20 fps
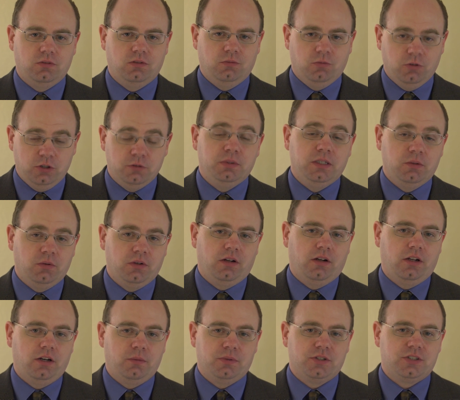would be
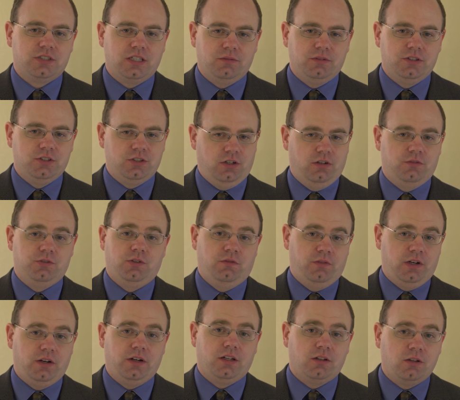100% reserved or
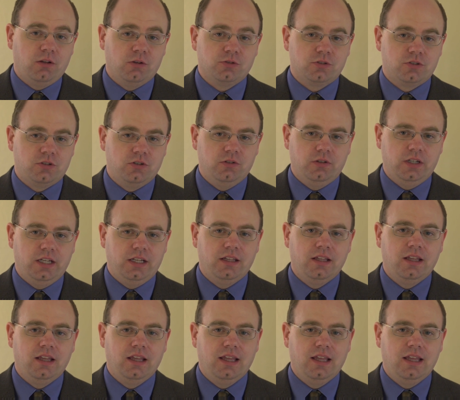very close to it,